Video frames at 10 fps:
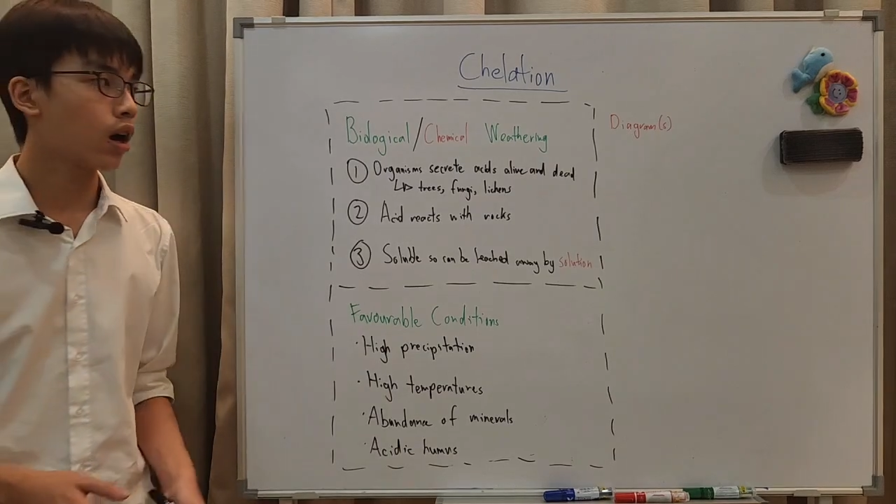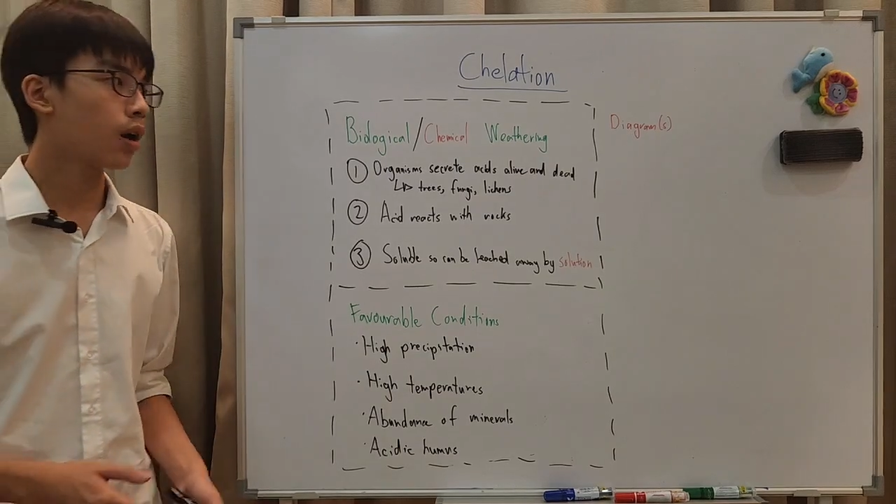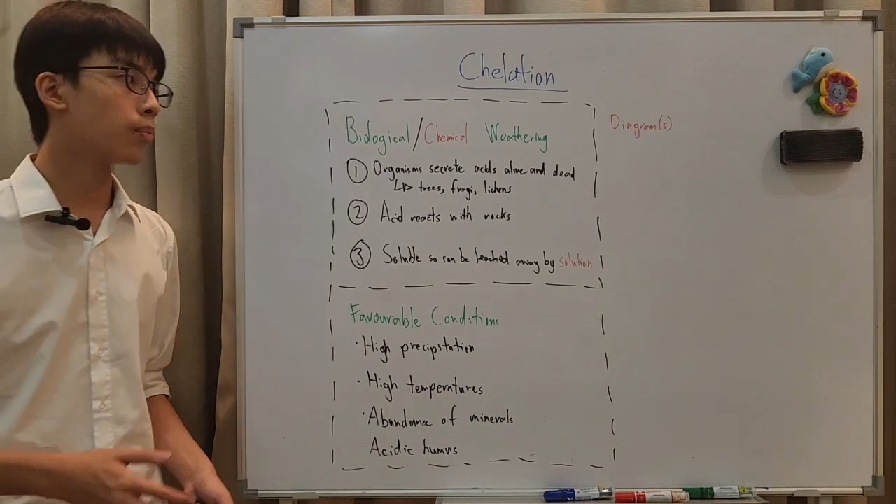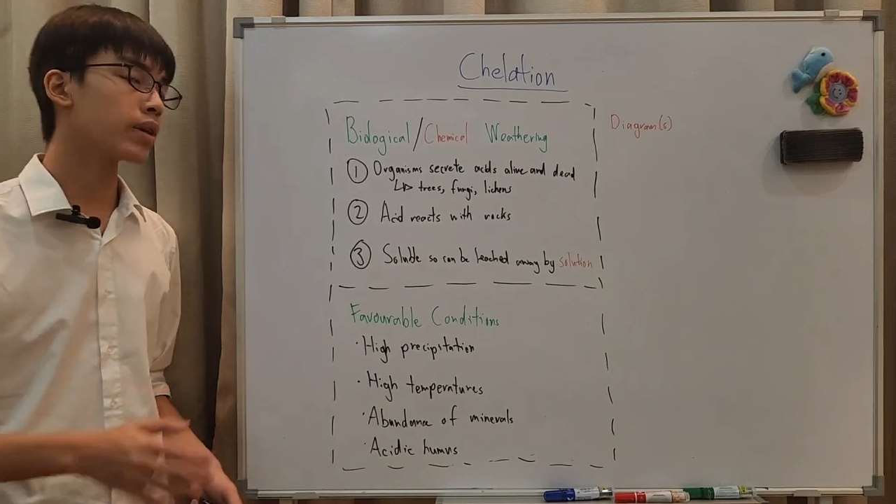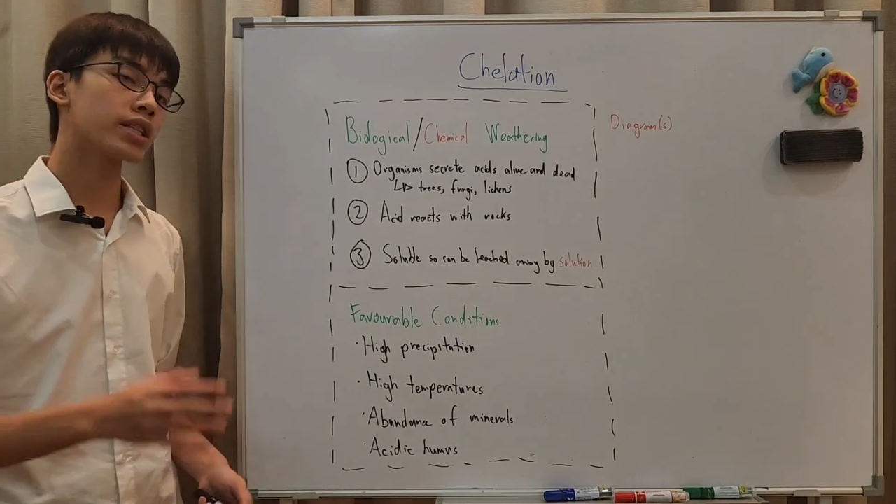
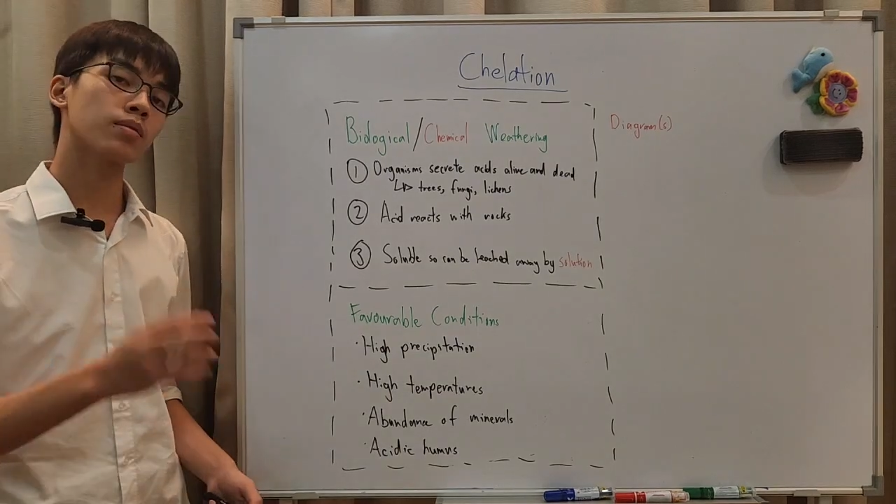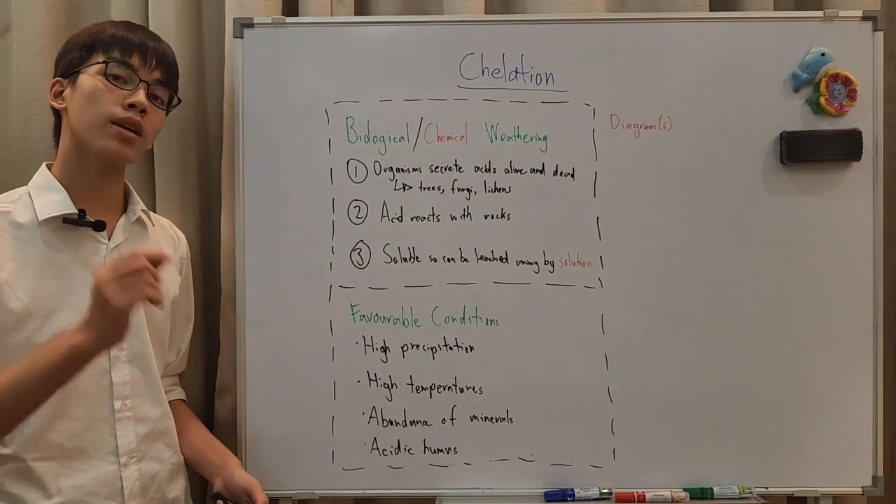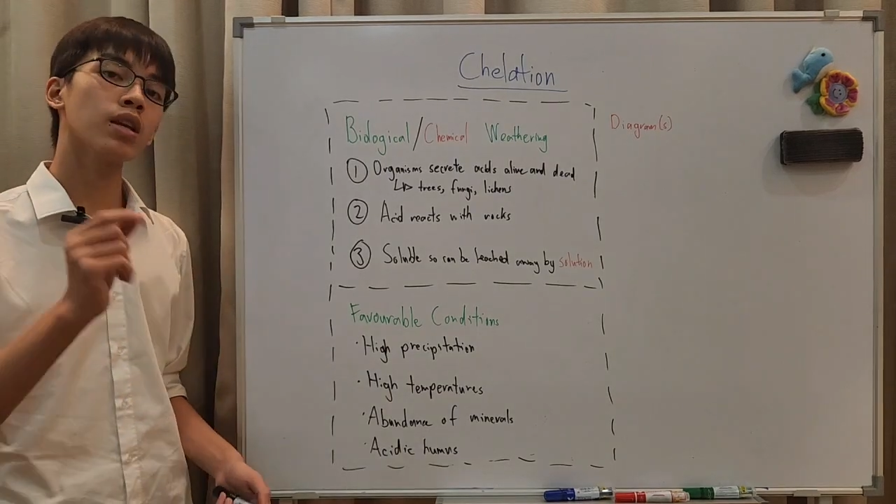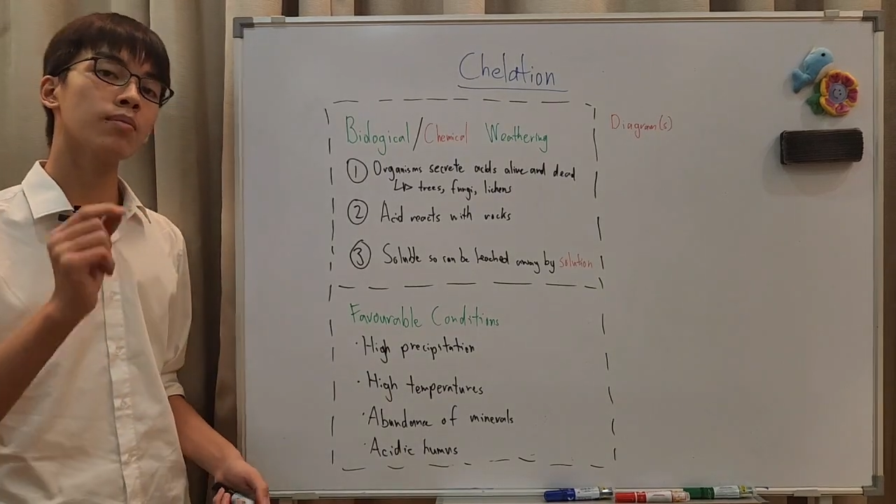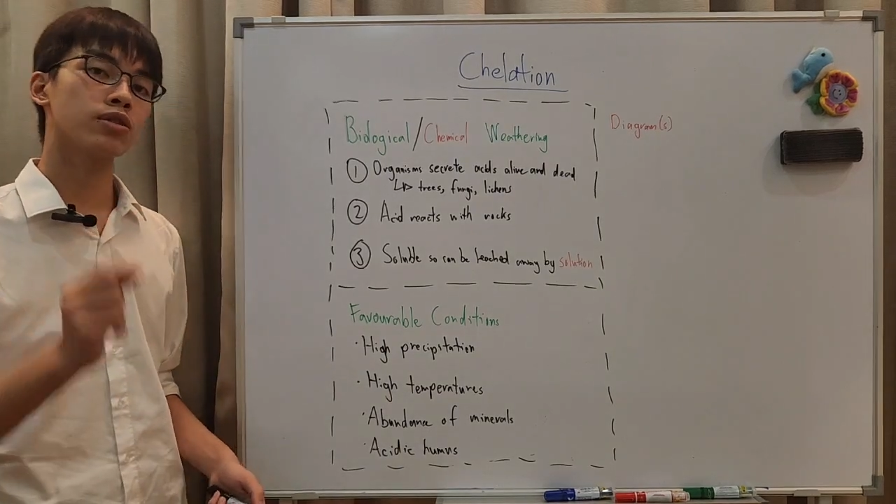but it's
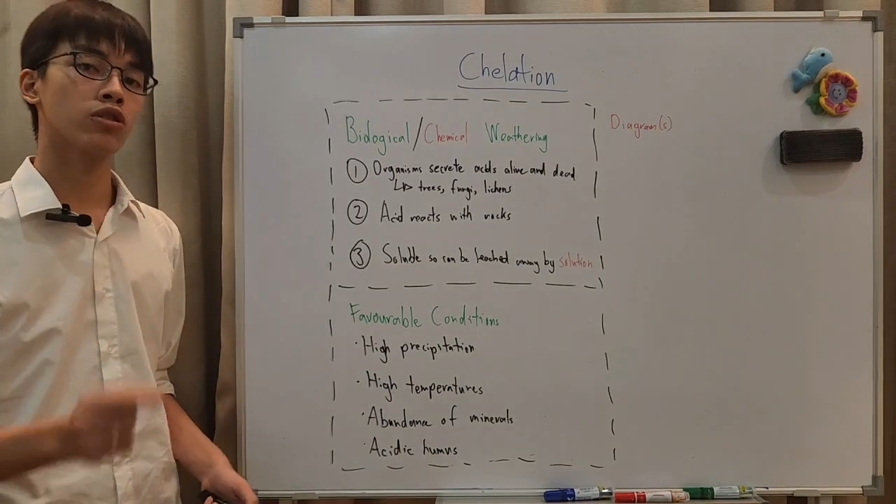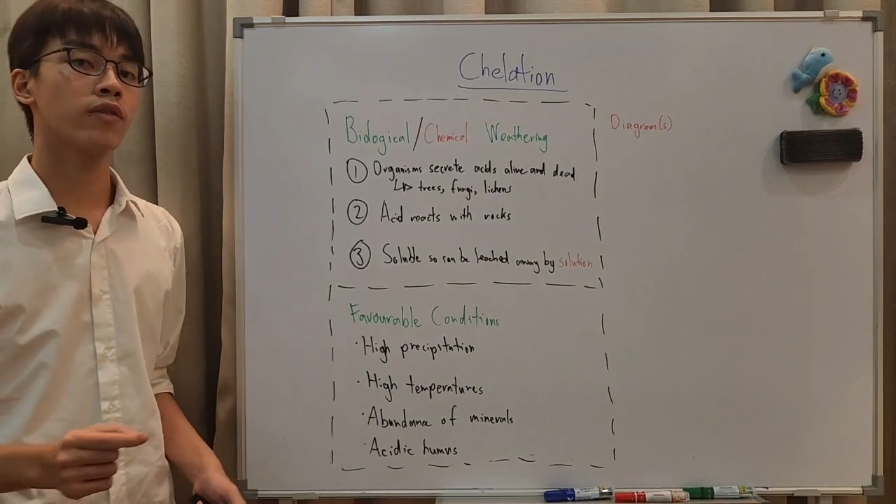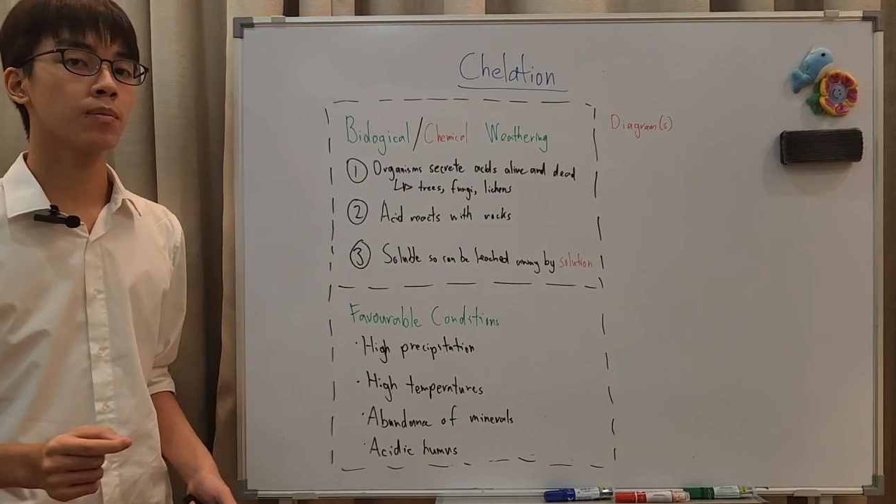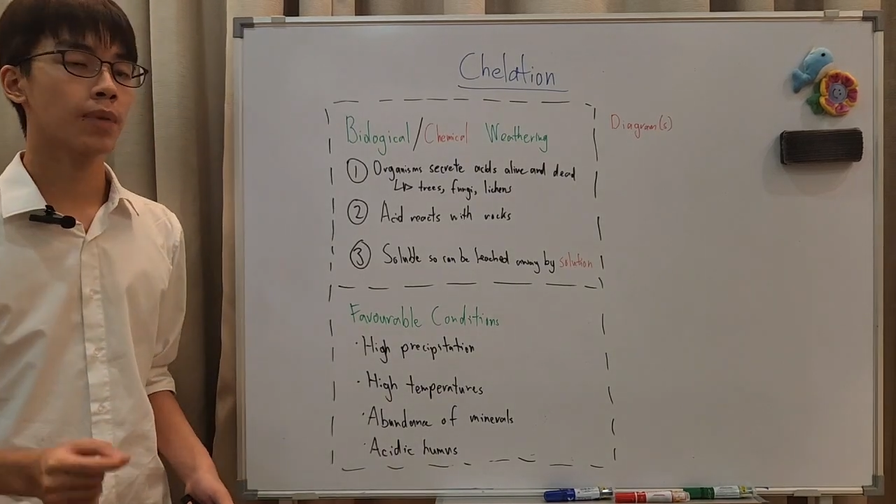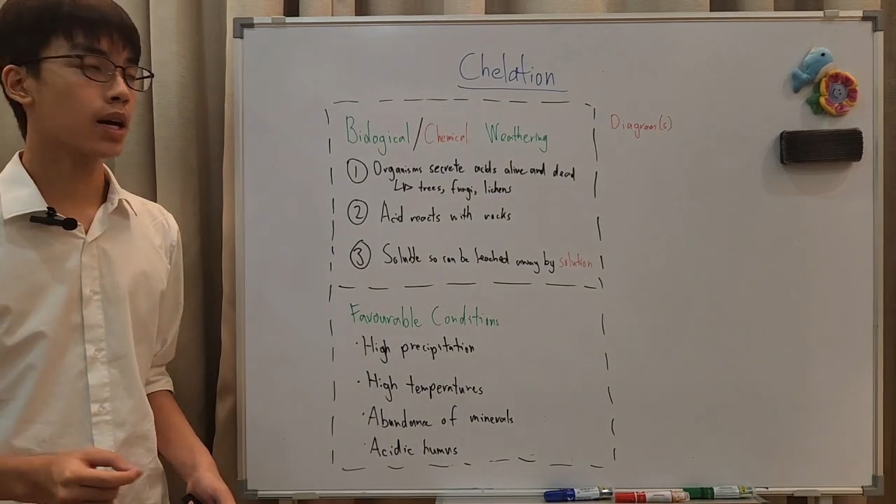mainly
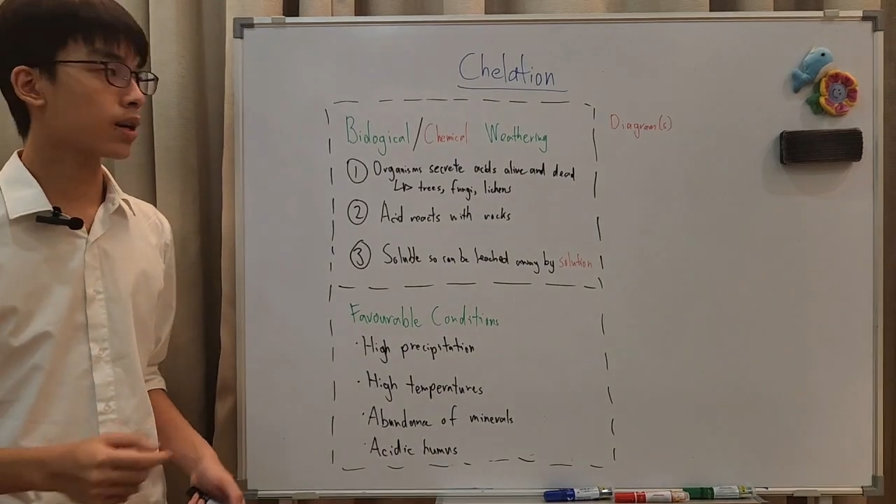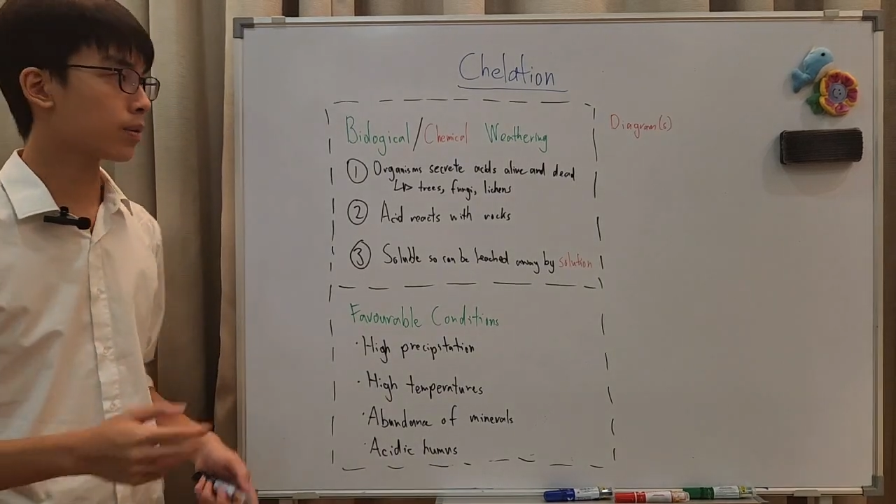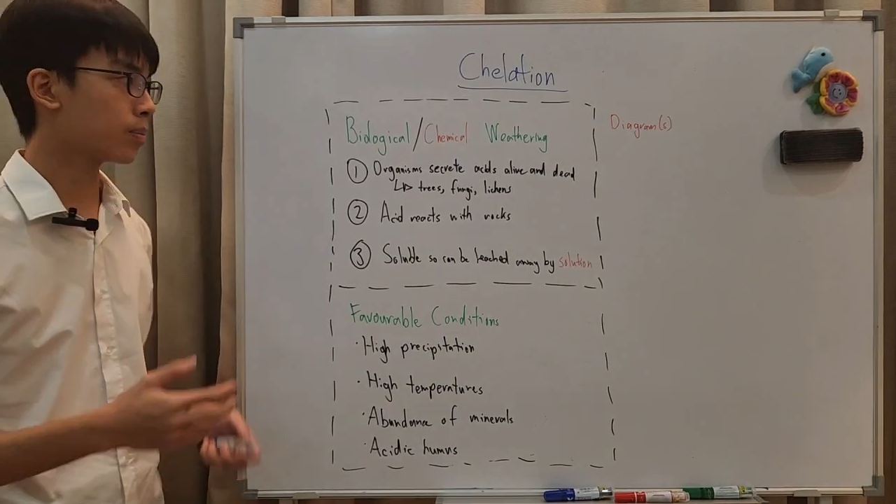driven by